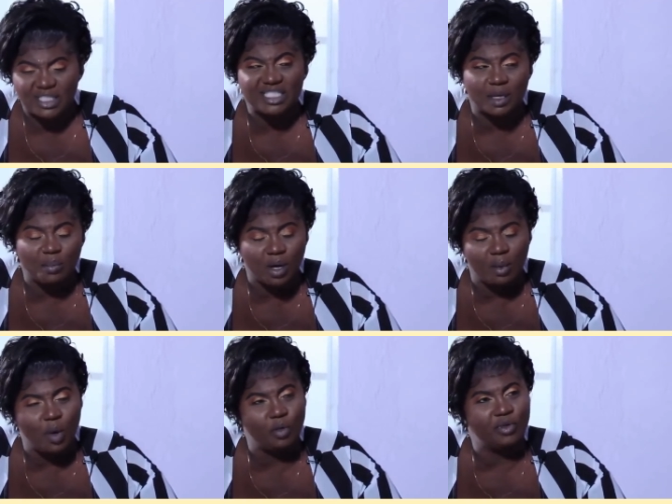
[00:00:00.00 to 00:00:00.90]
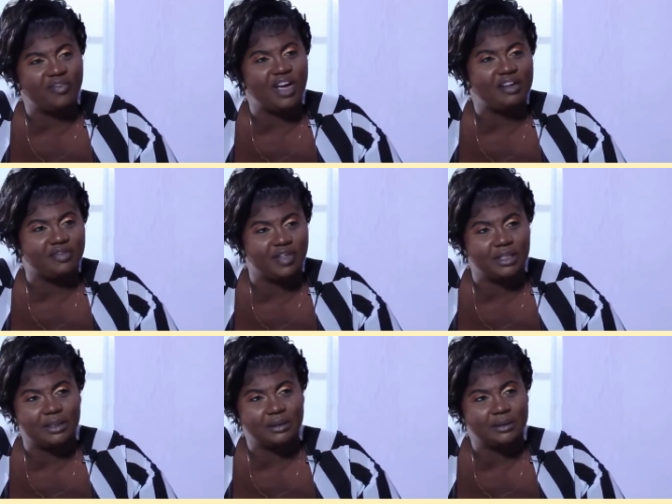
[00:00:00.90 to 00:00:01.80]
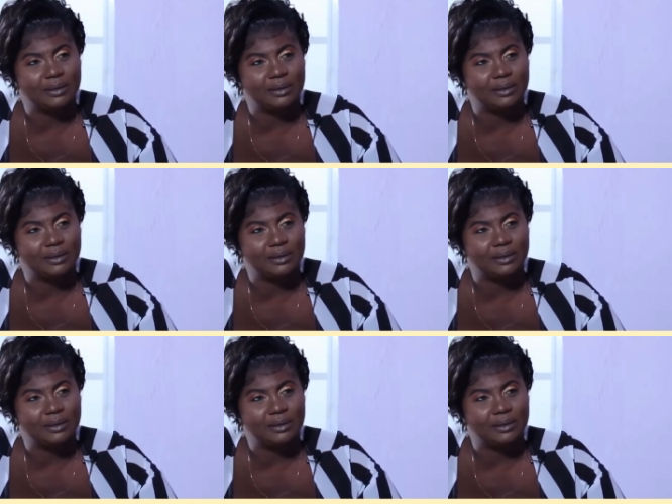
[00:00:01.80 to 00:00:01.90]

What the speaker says: December about revival.